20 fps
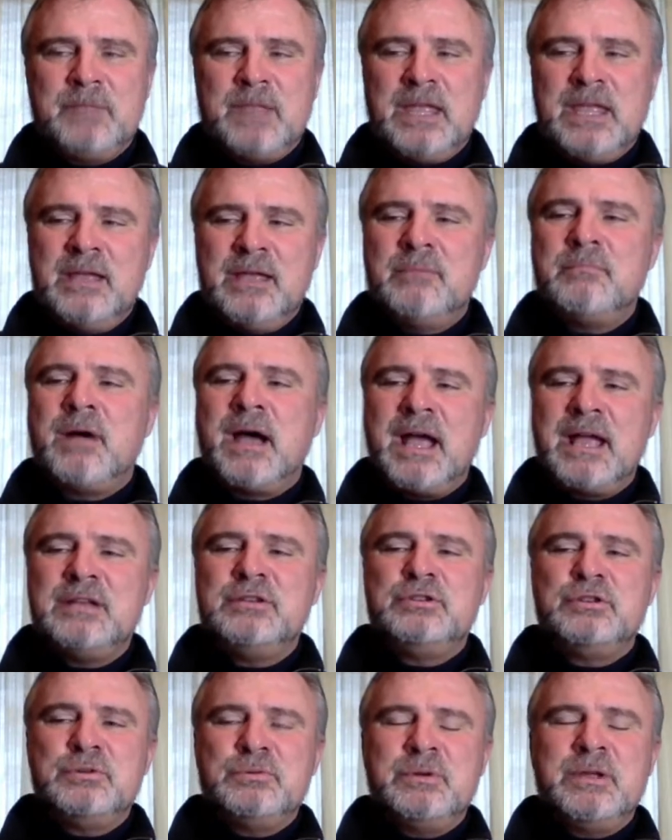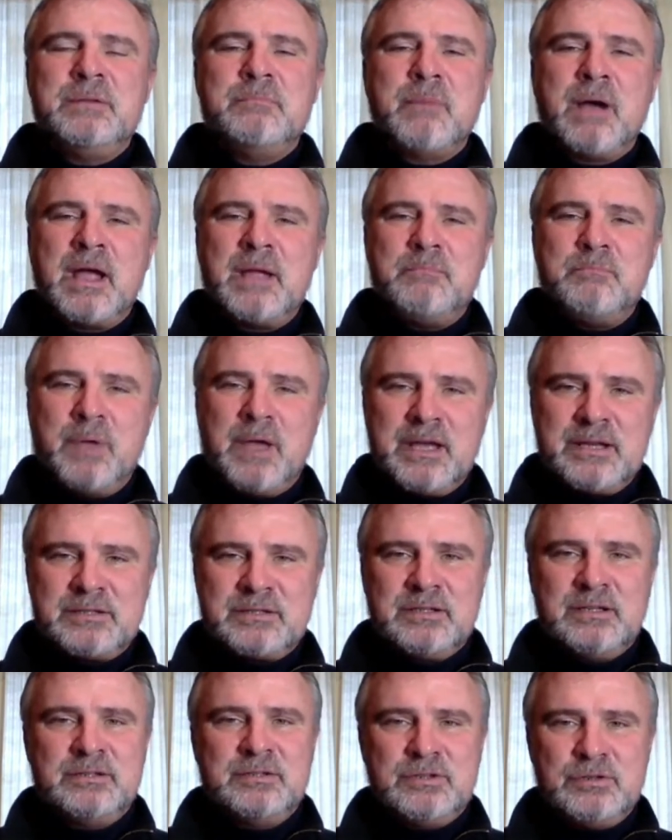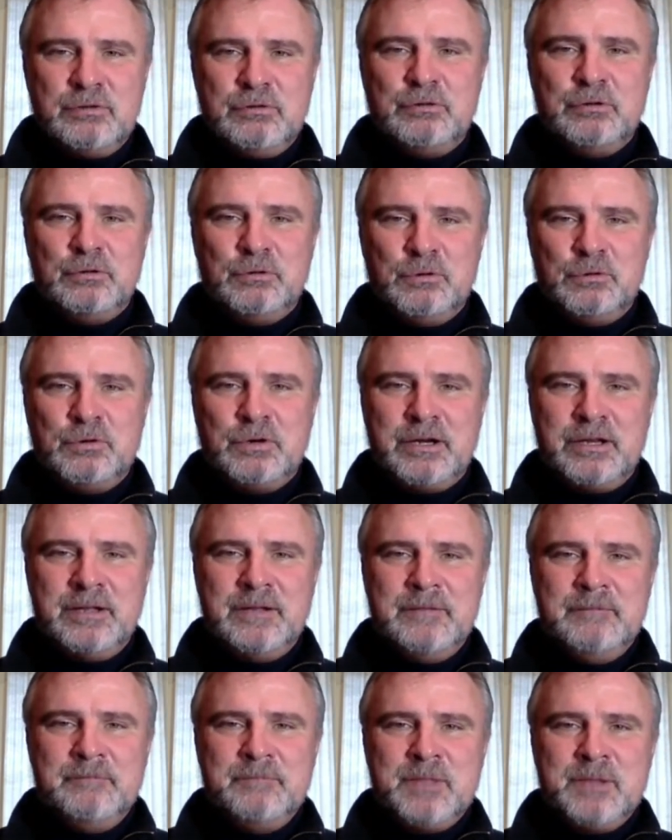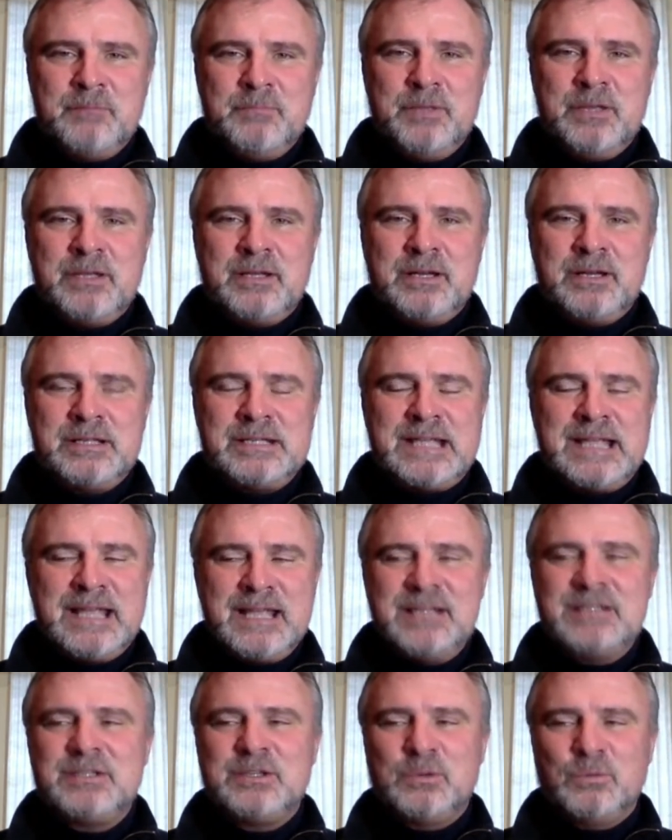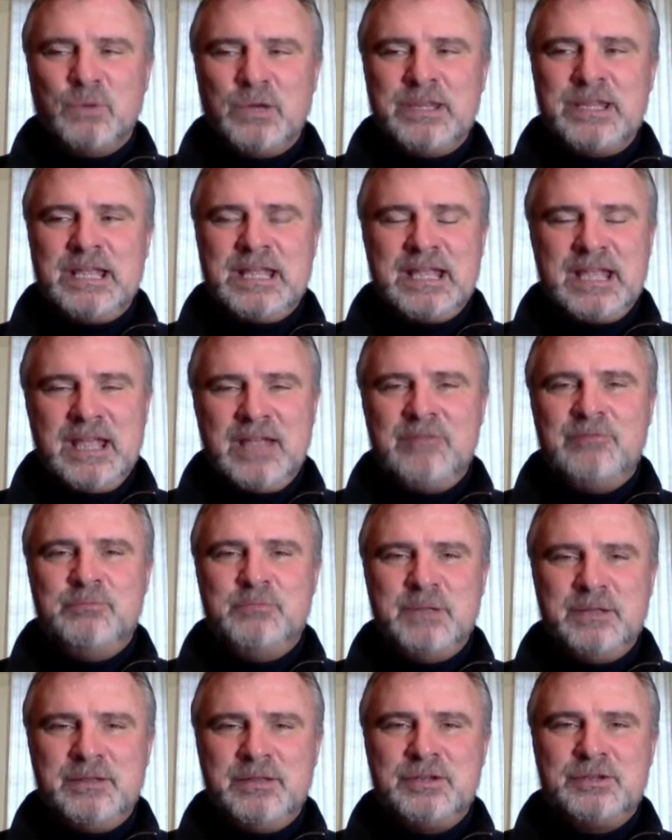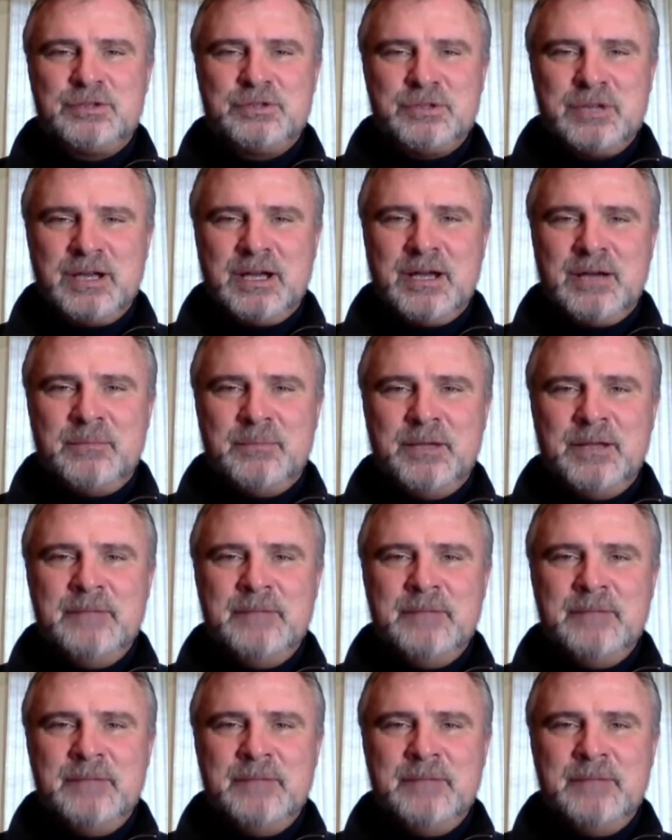Am I doing my best unto the Lord? Because He's the one that gave me this job.